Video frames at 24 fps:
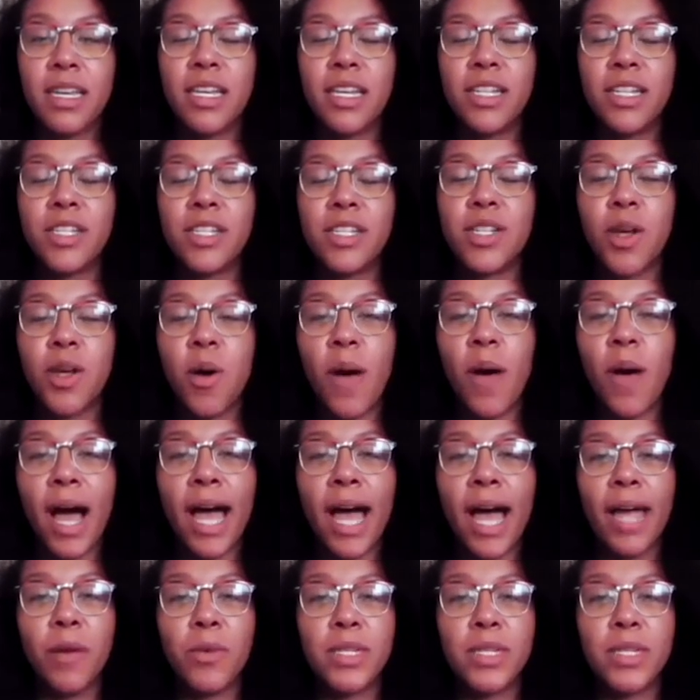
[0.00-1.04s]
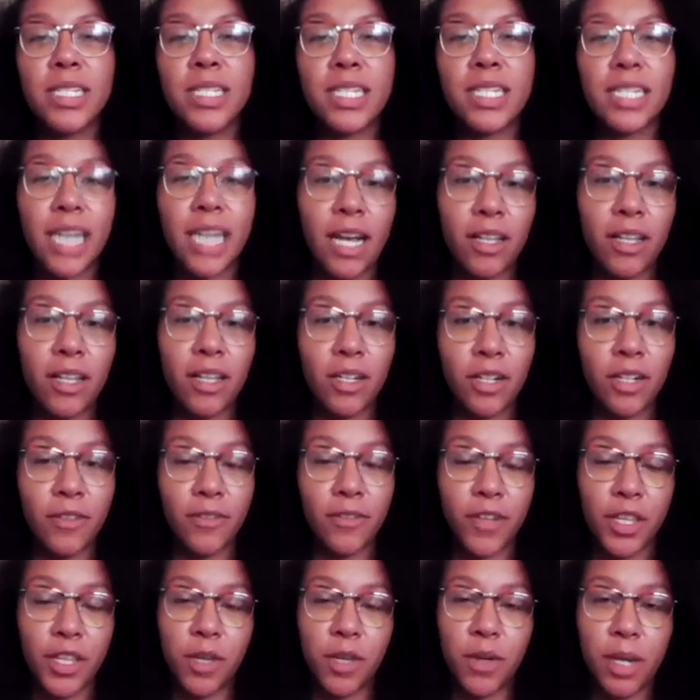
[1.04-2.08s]
So I was a teller for
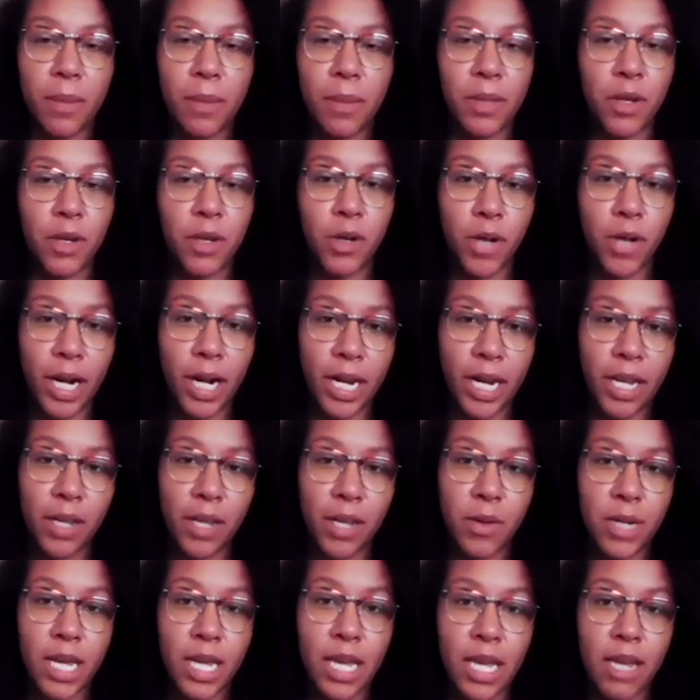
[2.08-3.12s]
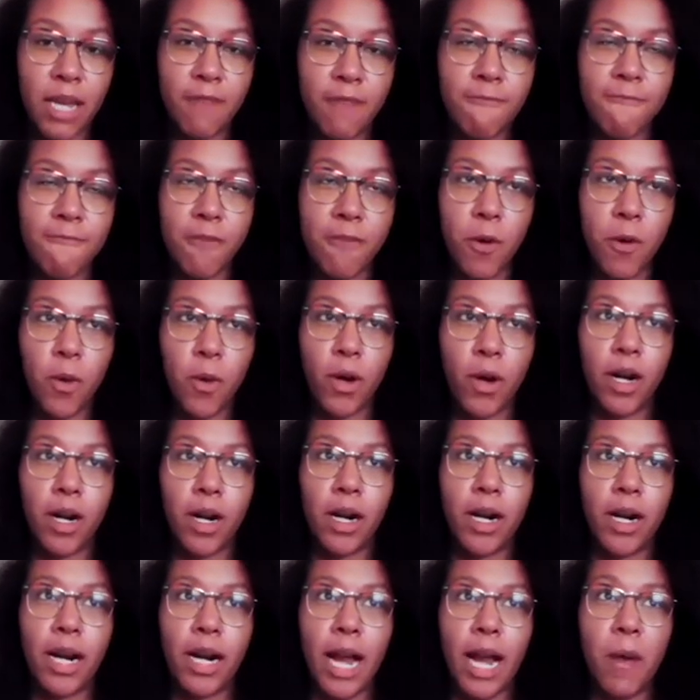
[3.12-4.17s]
the UW Credit Union
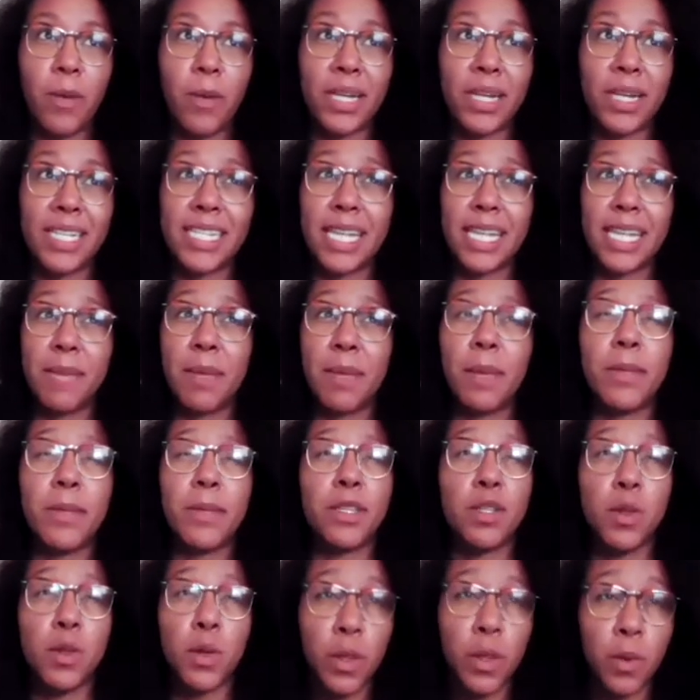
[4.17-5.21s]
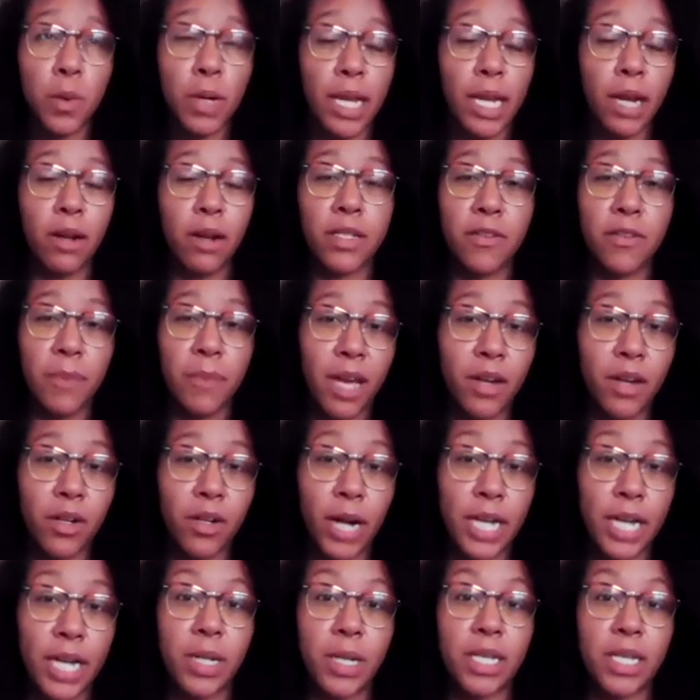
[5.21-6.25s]
for, I want to say maybe 2 to 3 years of
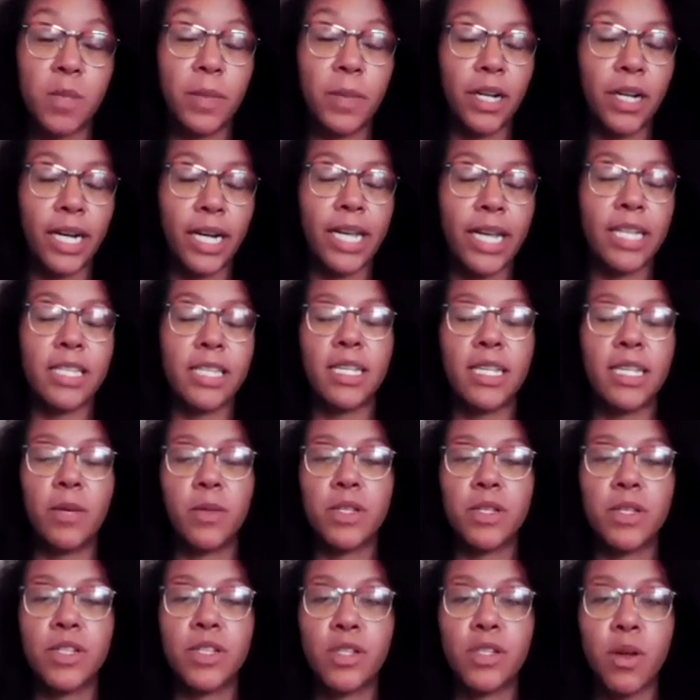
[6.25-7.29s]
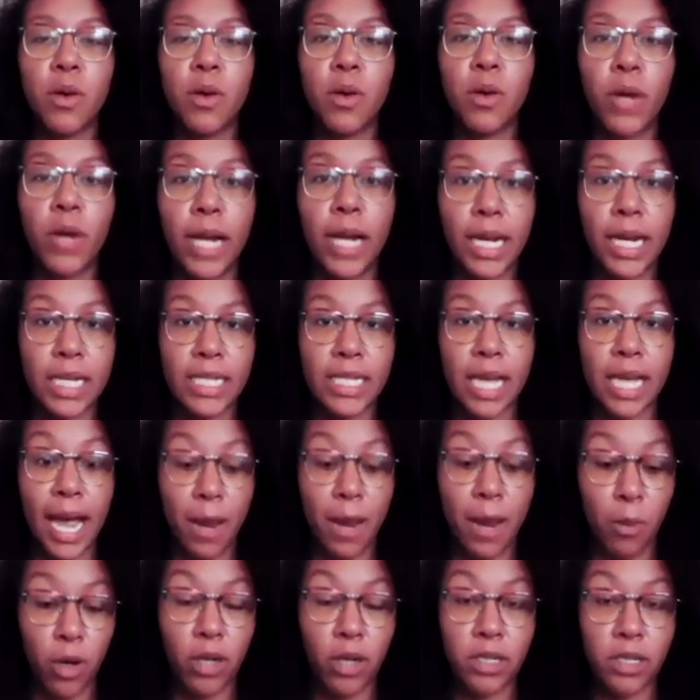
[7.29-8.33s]
my undergraduate experience. It was so great
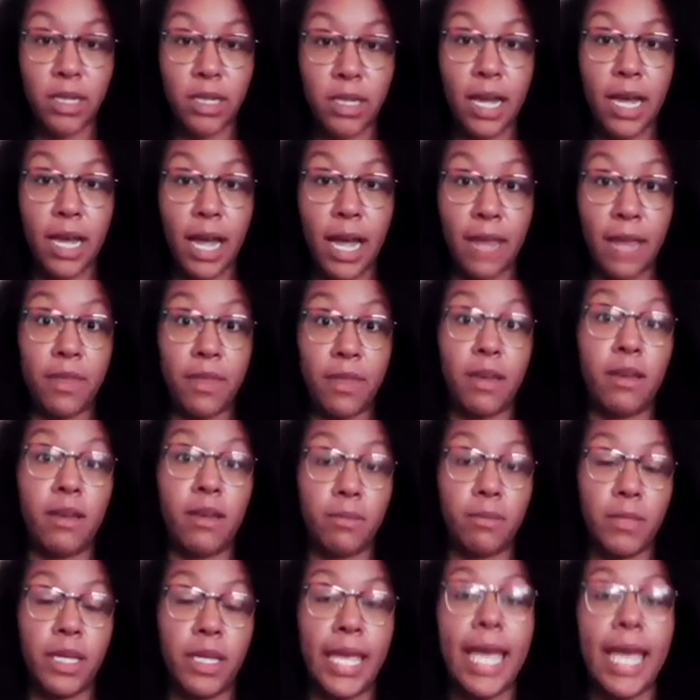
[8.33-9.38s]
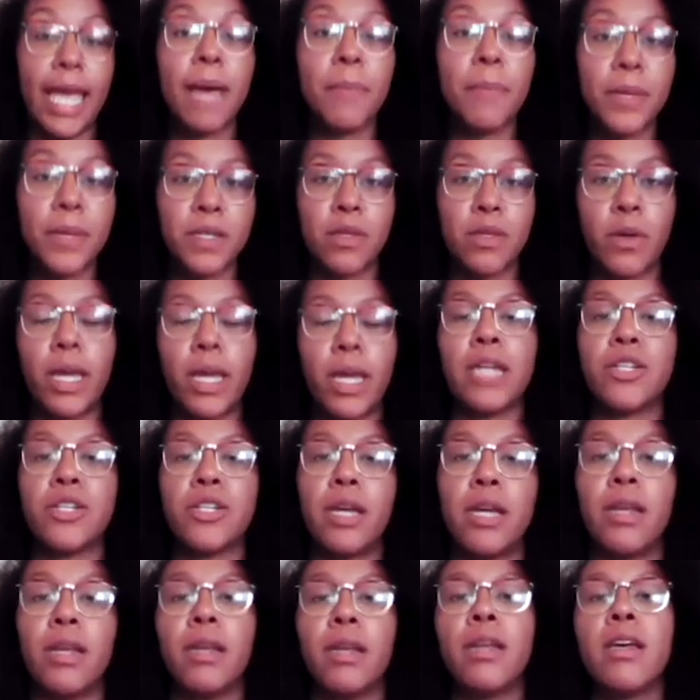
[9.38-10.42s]
because I worked at the campus
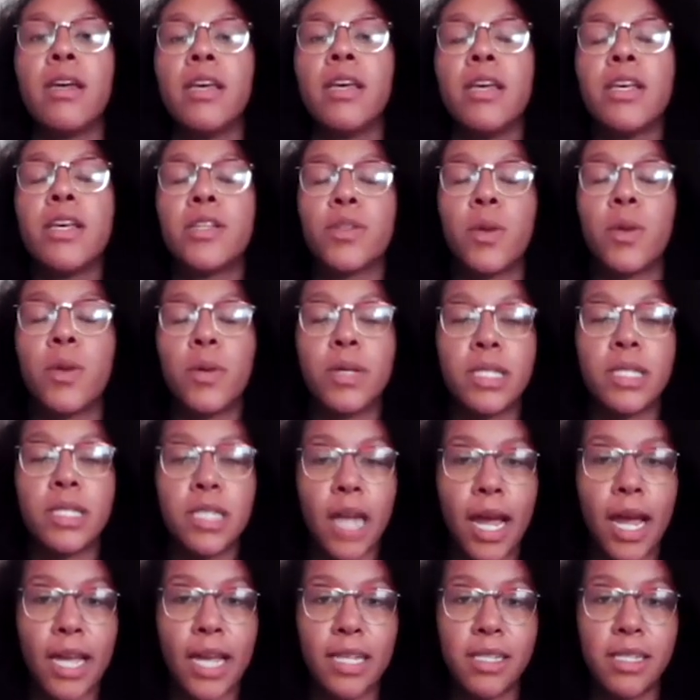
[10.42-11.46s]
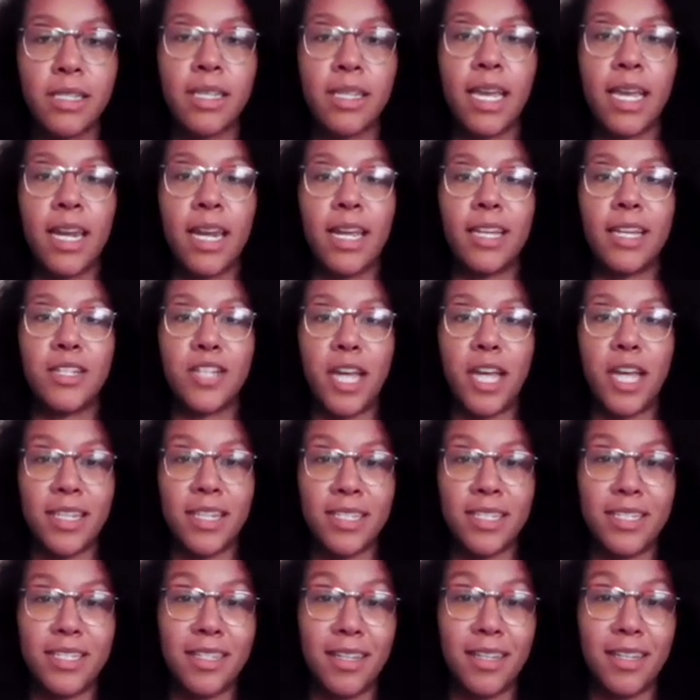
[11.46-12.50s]
location. So it was nice getting a chance
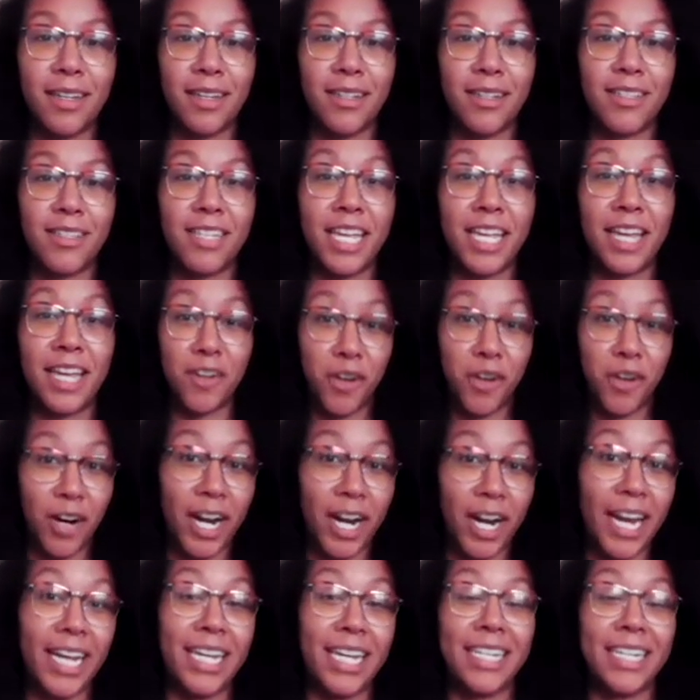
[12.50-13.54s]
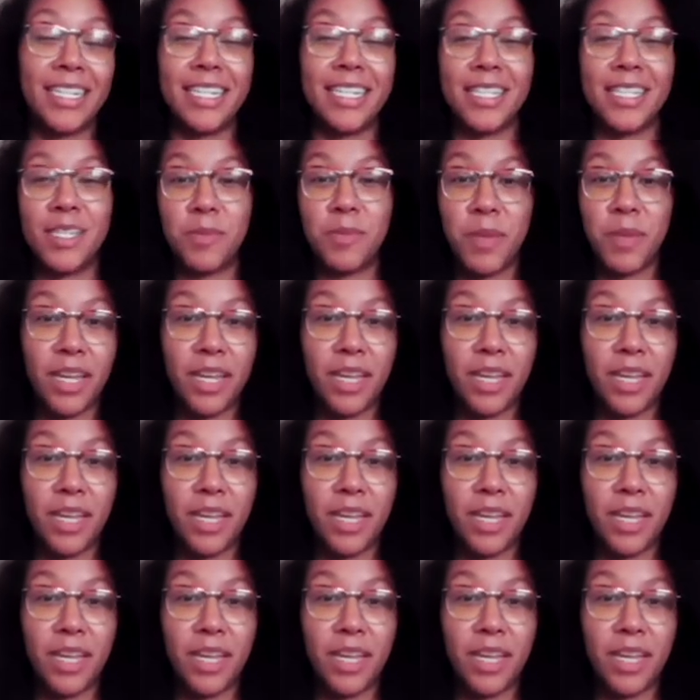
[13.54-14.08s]
to integrate and speak